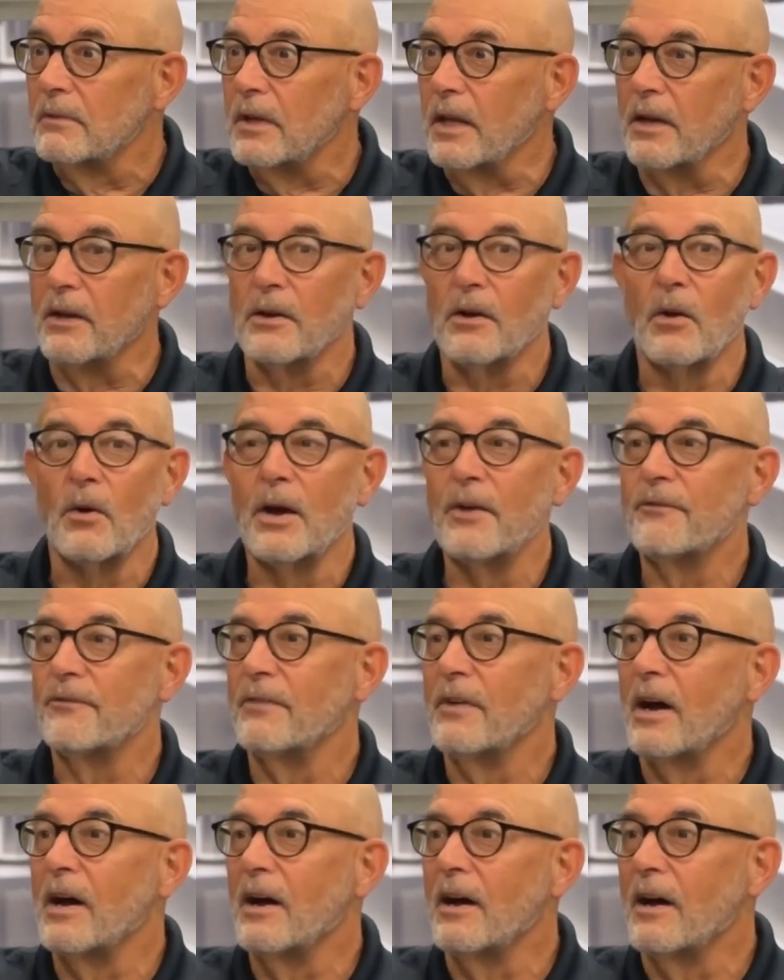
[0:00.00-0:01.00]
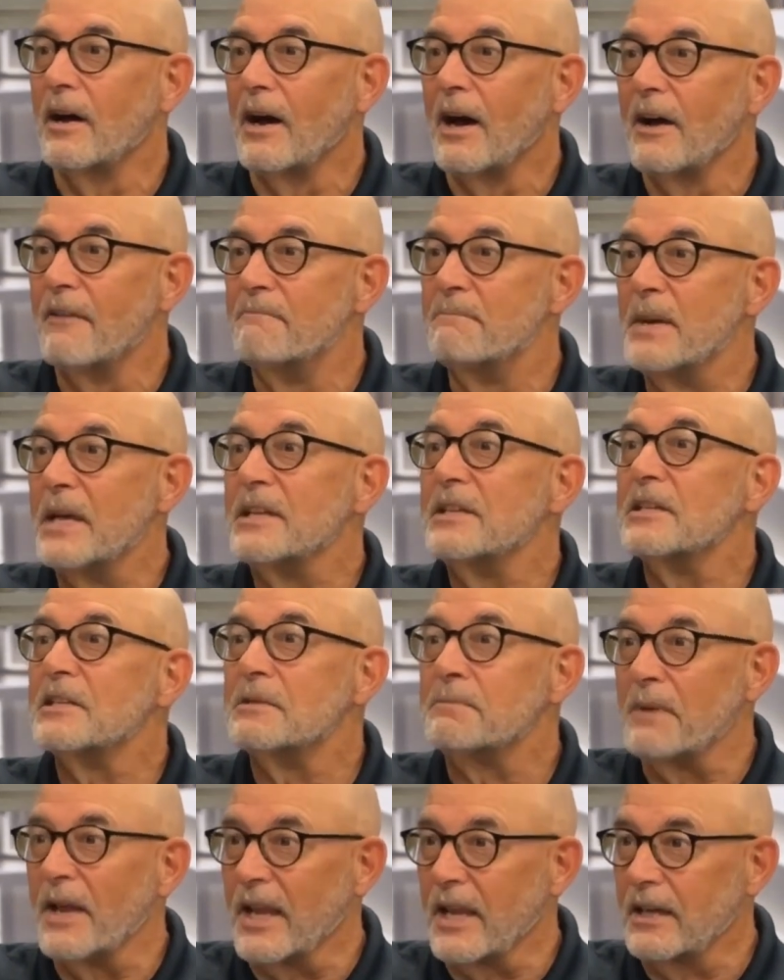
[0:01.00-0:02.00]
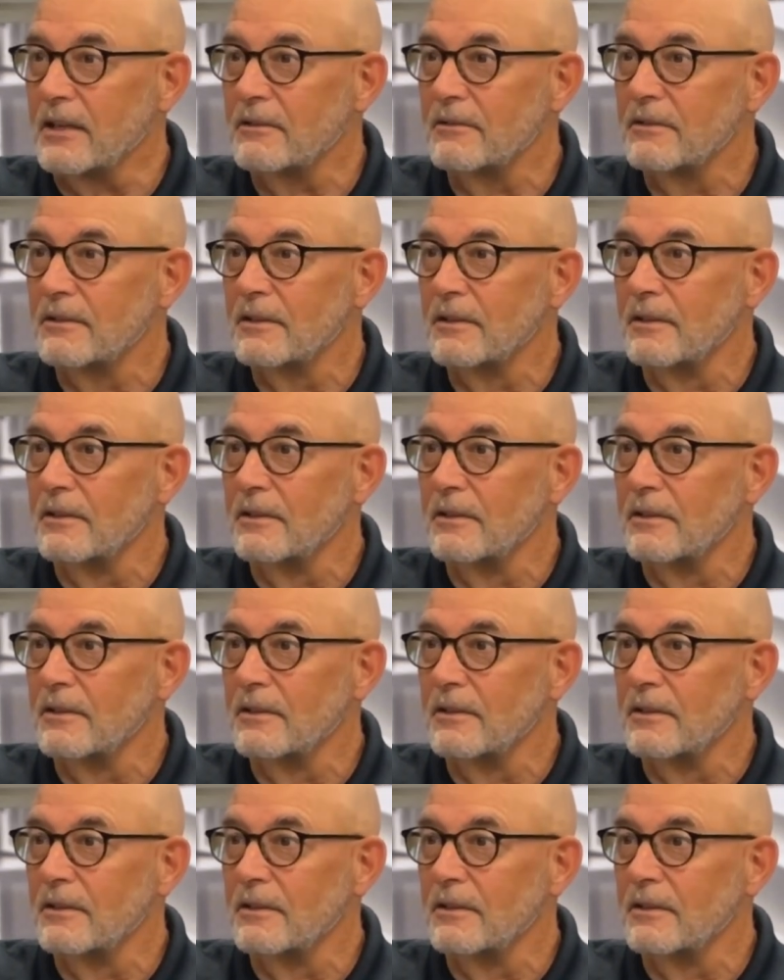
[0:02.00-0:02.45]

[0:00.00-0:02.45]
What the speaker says: And no, I've been to Spain,